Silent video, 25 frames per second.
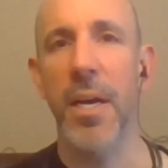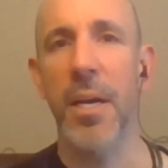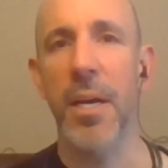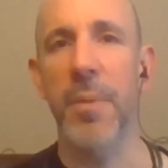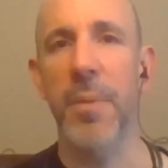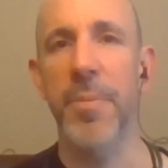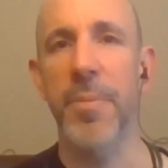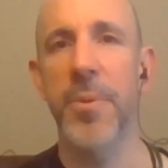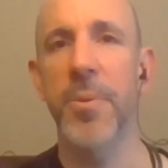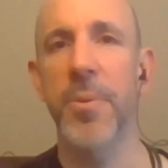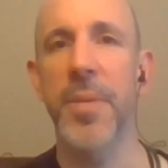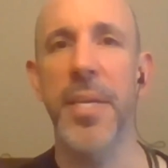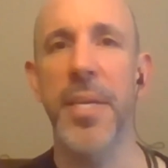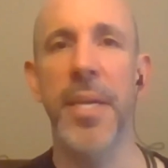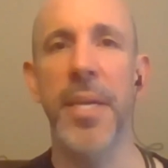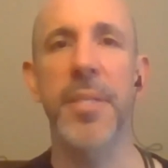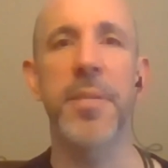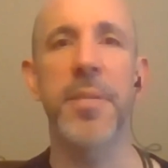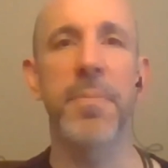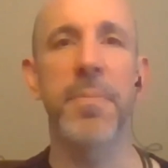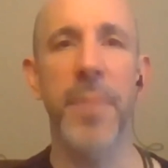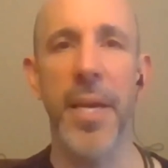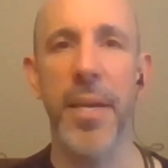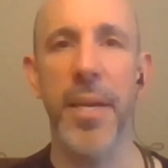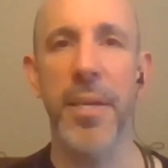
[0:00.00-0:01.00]
through the end of
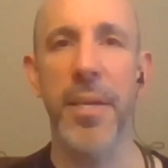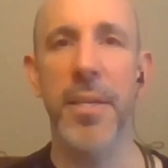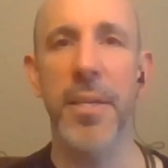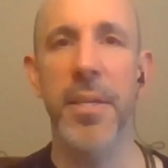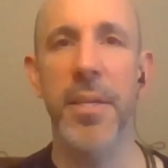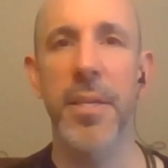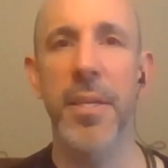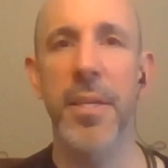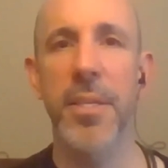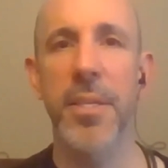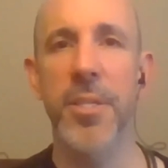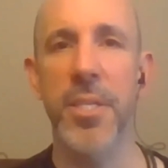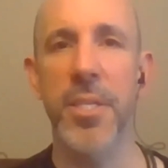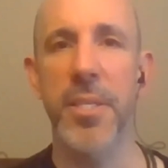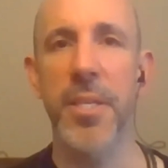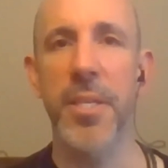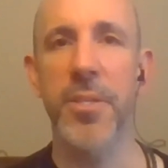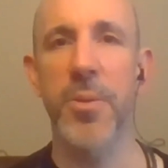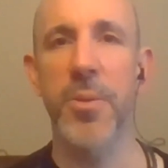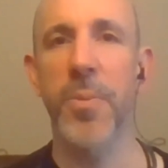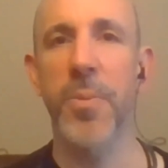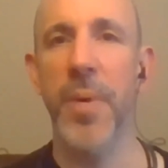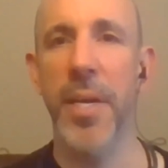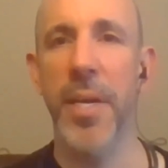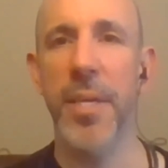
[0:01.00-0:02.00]
May, just as
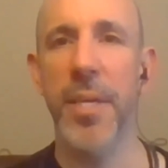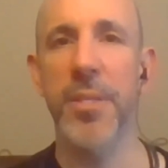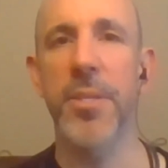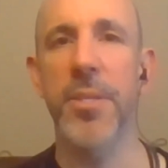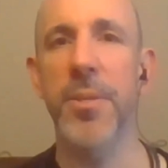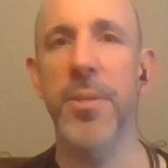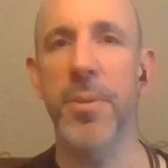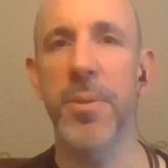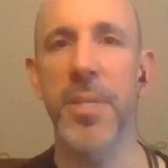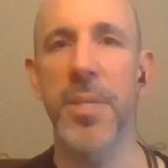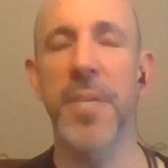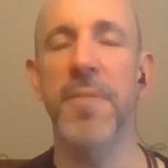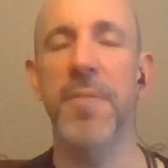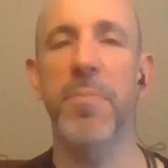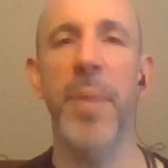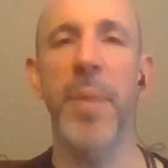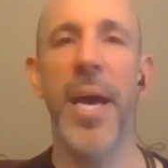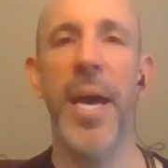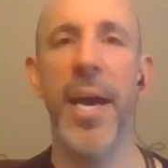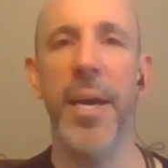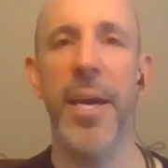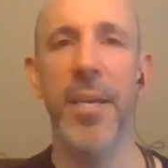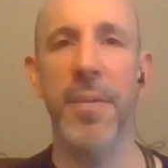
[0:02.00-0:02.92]
a way to give back.